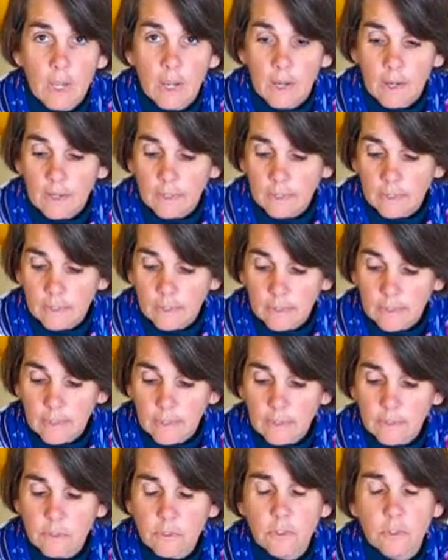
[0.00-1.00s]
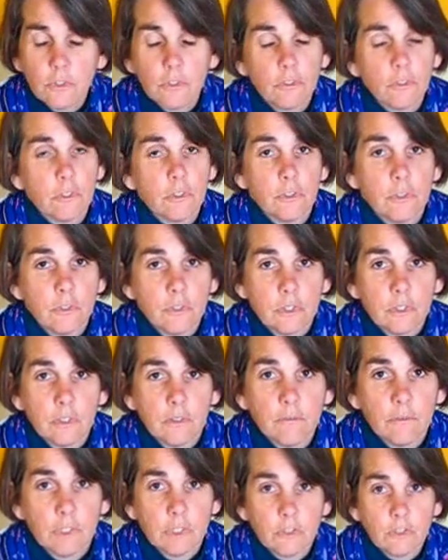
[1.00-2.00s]
unless you're
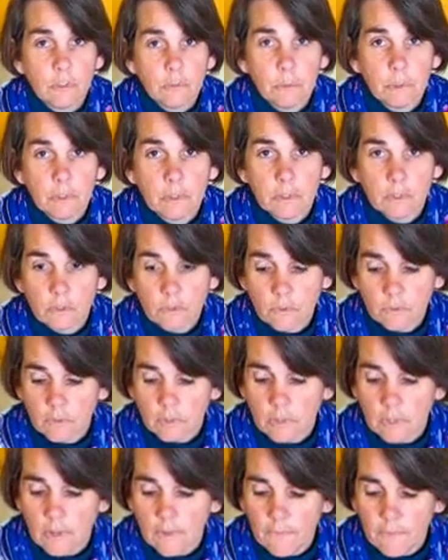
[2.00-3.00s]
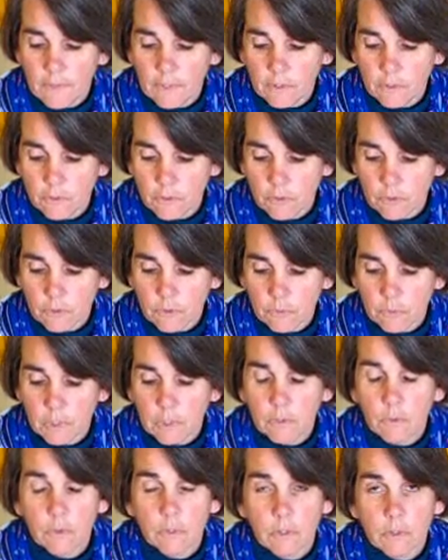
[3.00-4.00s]
using vegetable glycerin, and then you do
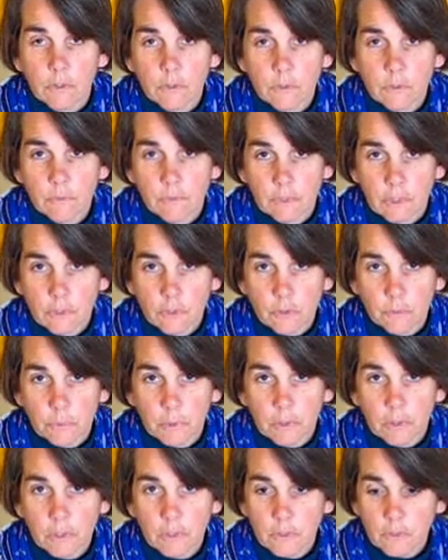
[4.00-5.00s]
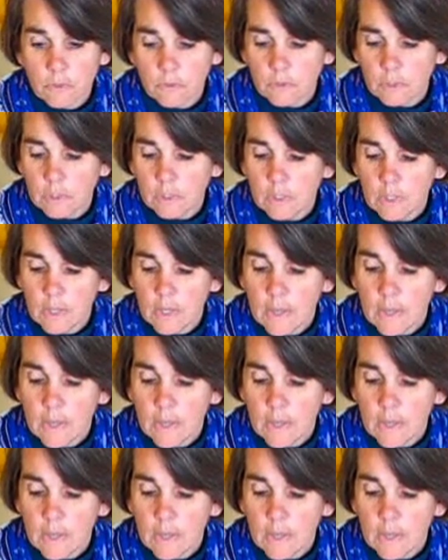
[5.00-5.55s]
3/4 vegetable glycerin